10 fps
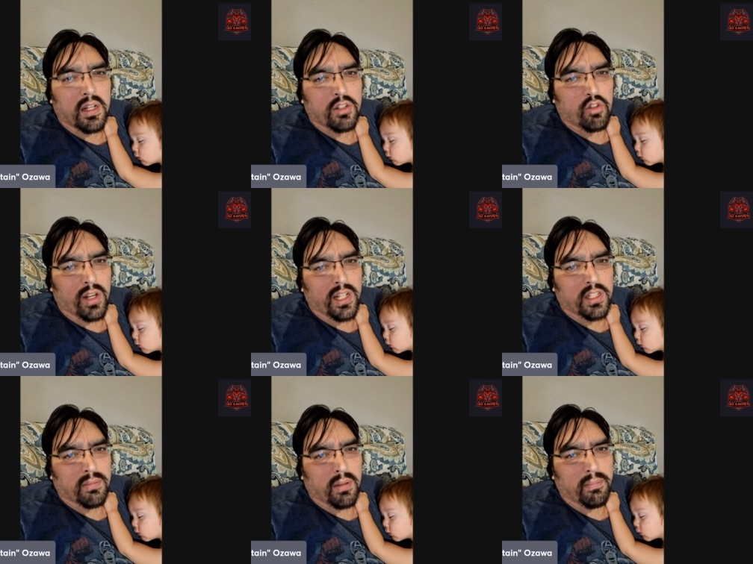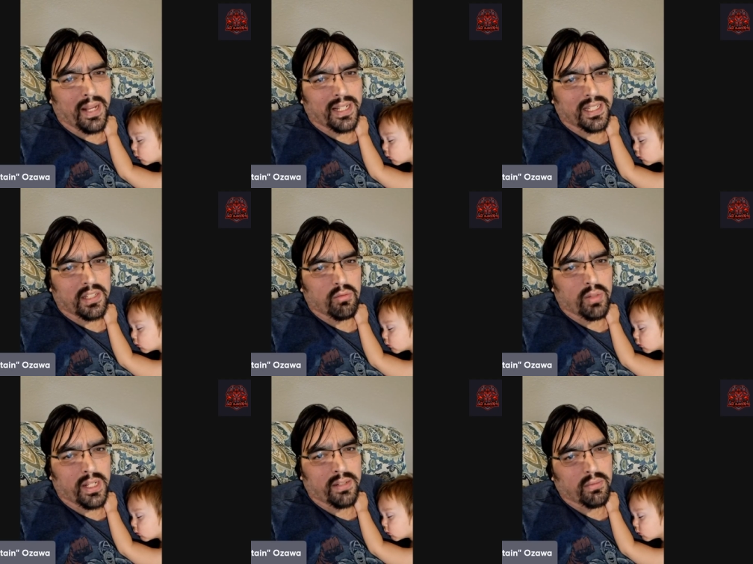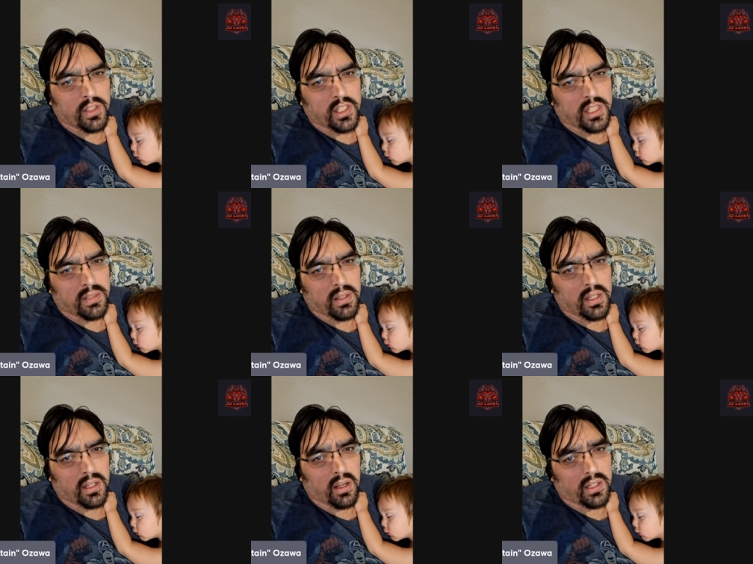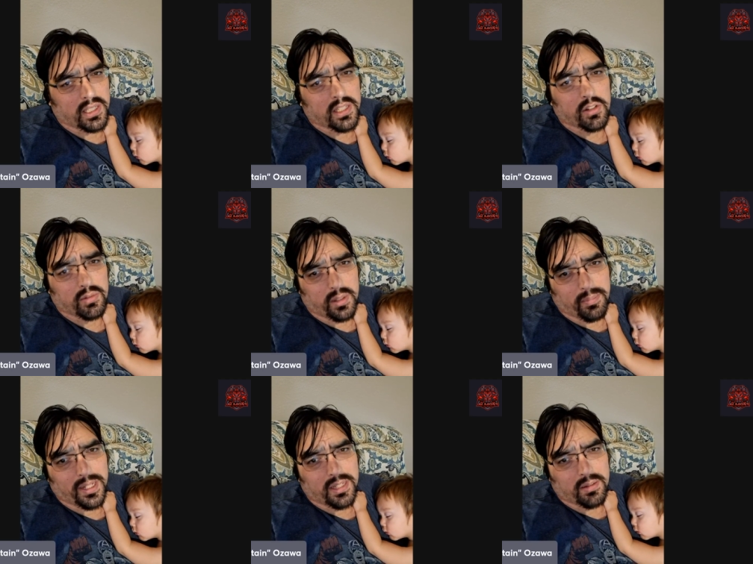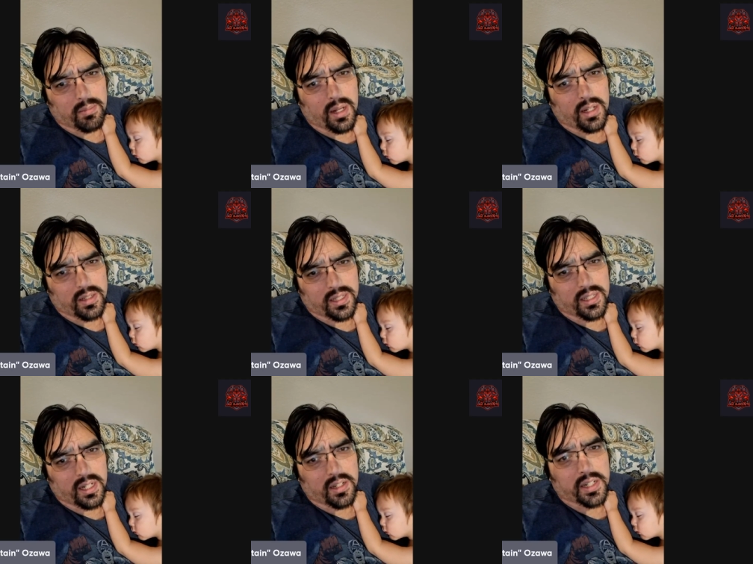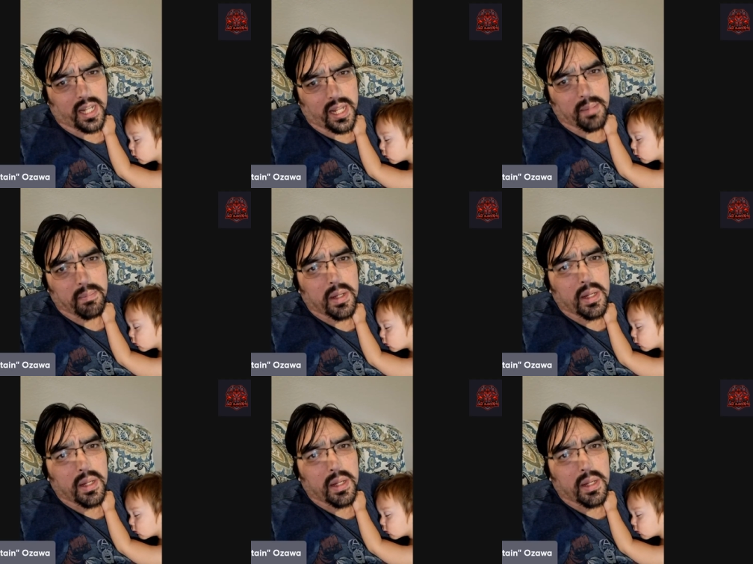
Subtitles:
stratagem on Magnus the Red, which is honestly the best model in the entire game.